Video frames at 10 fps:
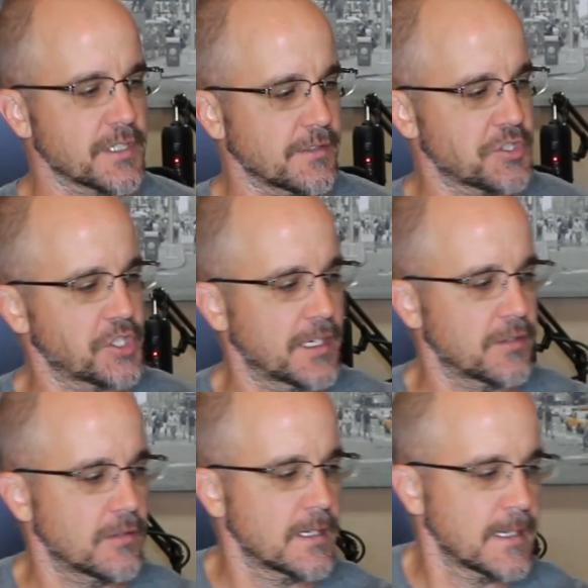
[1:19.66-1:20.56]
on the
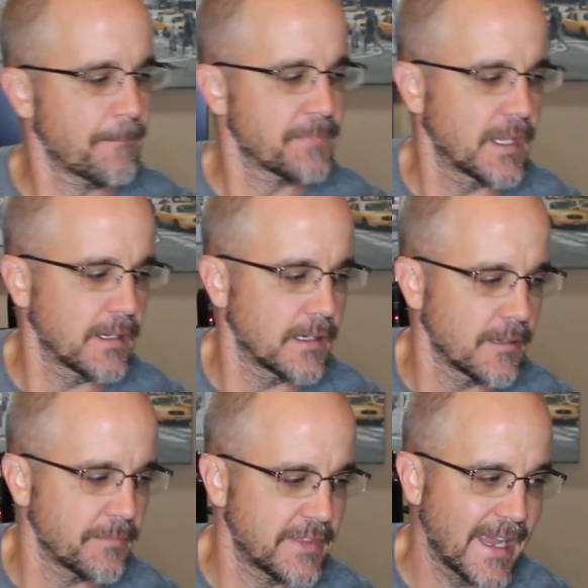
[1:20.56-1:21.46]
channel.
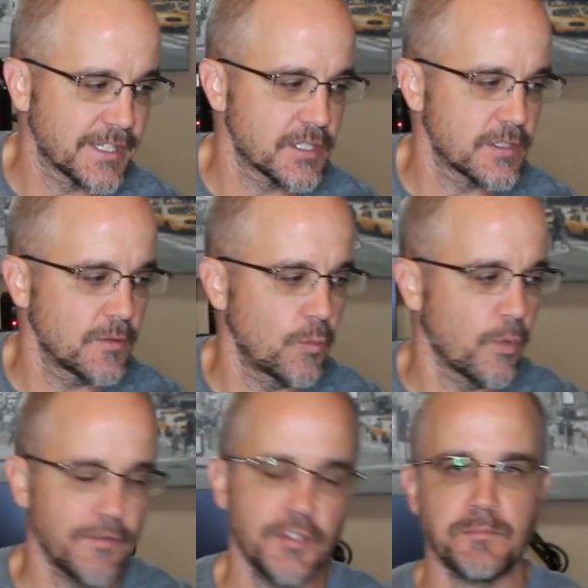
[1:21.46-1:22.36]
Um, that's
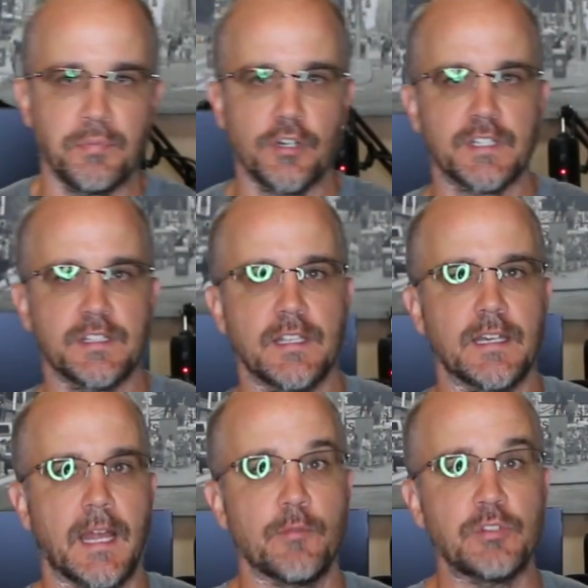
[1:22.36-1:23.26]
one of those books
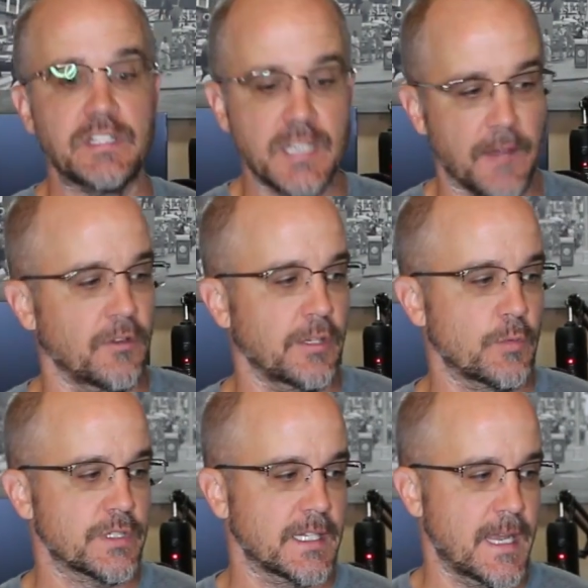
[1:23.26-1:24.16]
that I would definitely
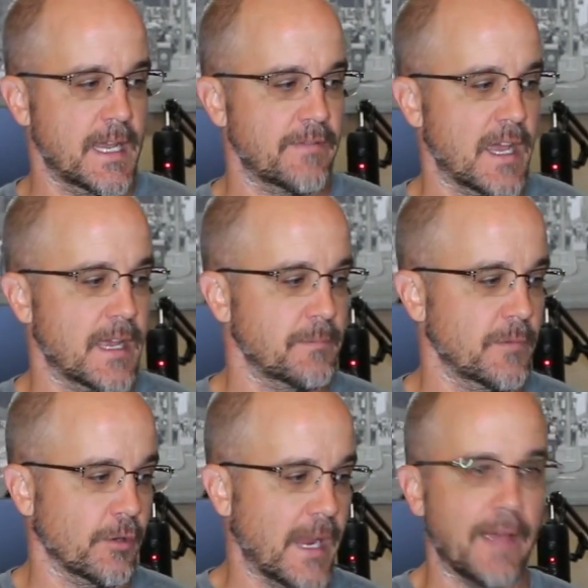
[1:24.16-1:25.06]
want to have, have
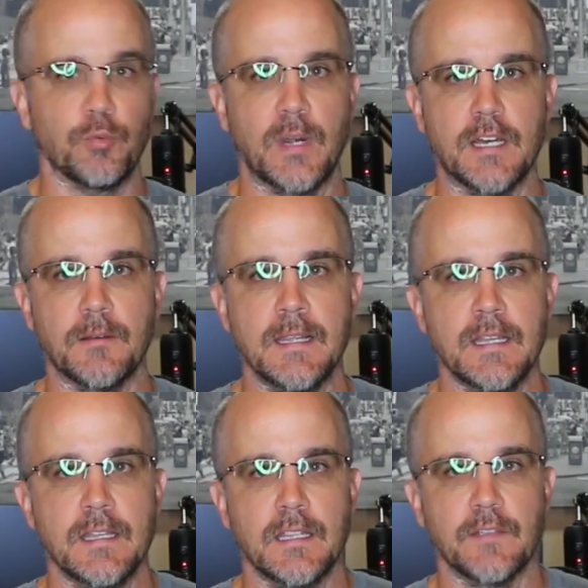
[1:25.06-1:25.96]
or have around
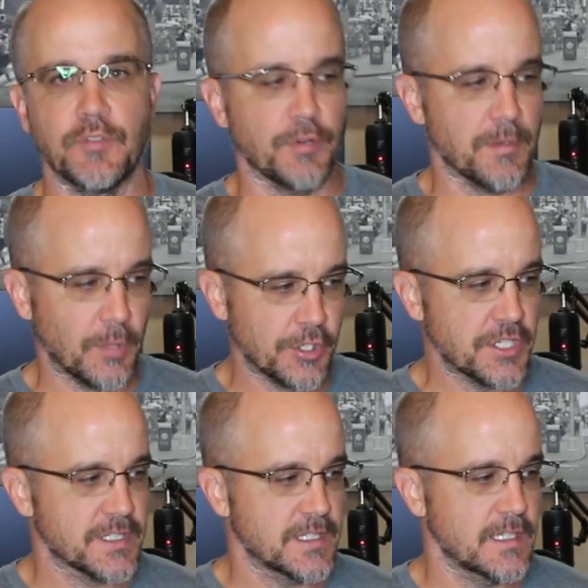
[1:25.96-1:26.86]
if there were an
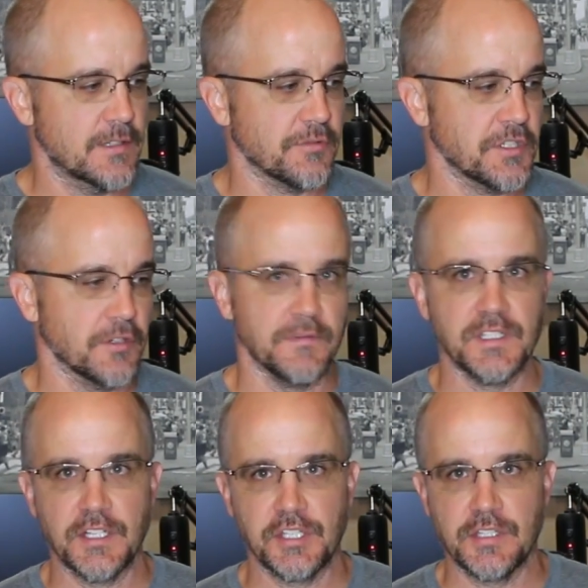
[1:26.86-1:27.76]
emergency, there was no
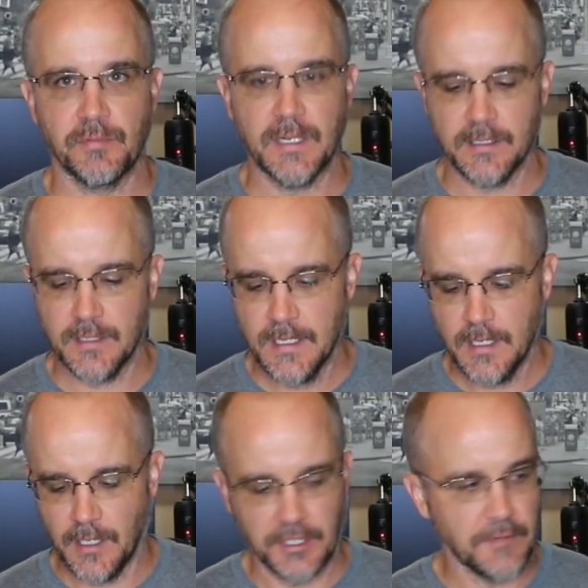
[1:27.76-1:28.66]
physicians around.
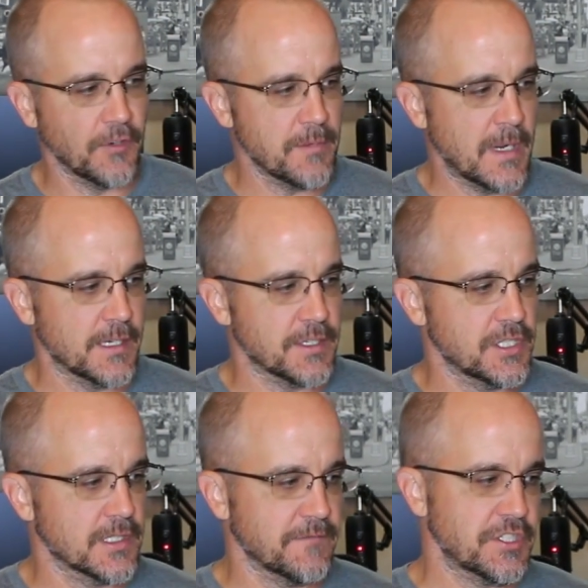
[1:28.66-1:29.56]
A good friend of mine,
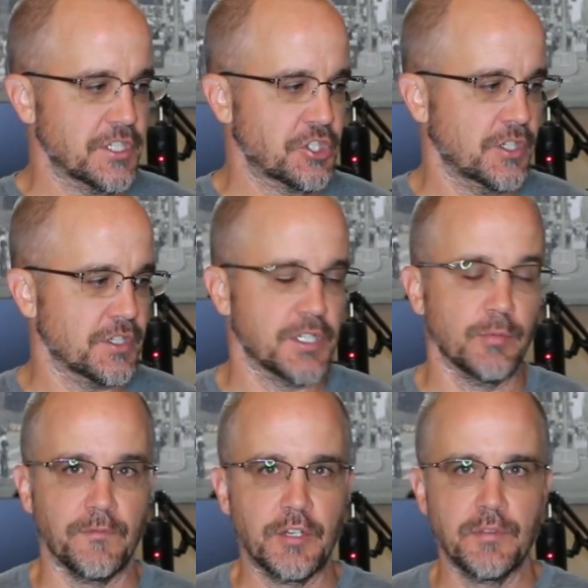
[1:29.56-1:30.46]
she's a physician and she
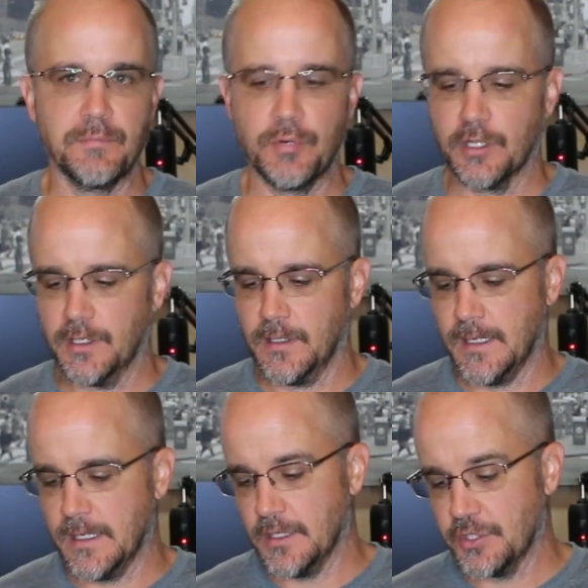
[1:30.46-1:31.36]
reviewed the book
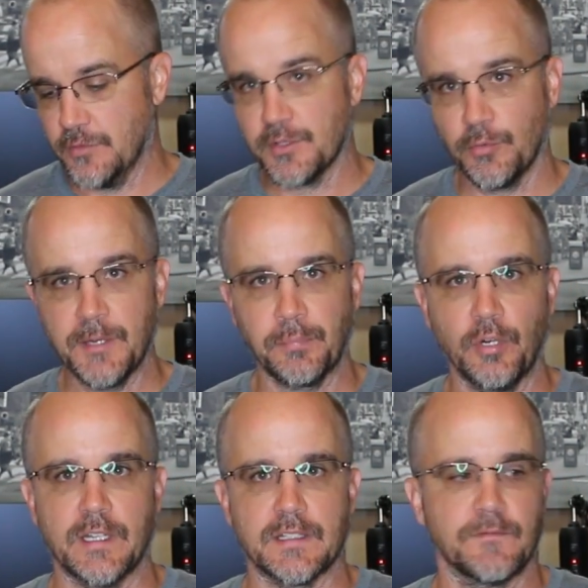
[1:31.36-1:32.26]
and she was really
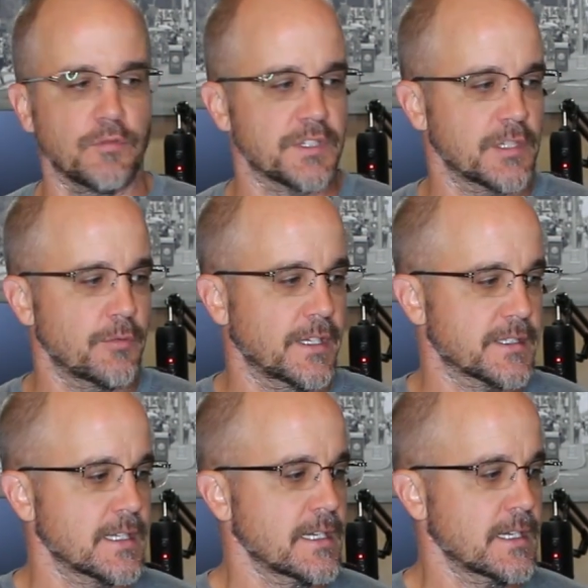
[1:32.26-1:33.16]
impressed for someone that's